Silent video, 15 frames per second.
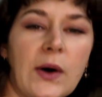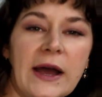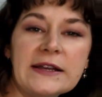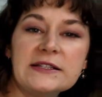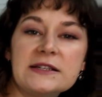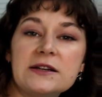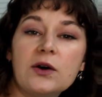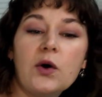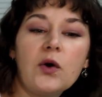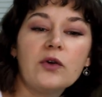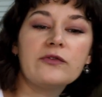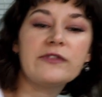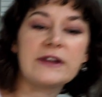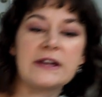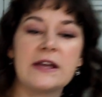I did a whole
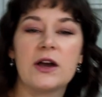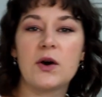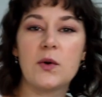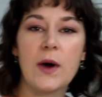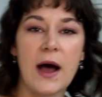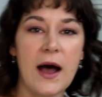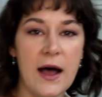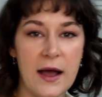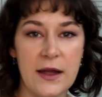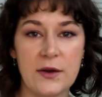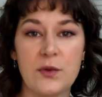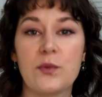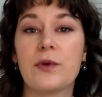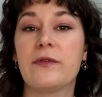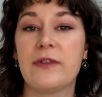video
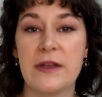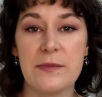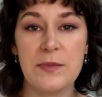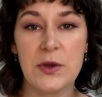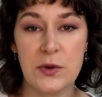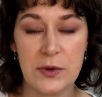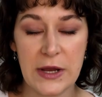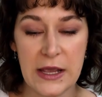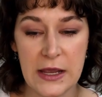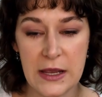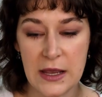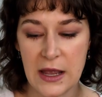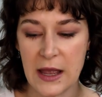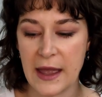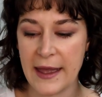on Ravi Beauty,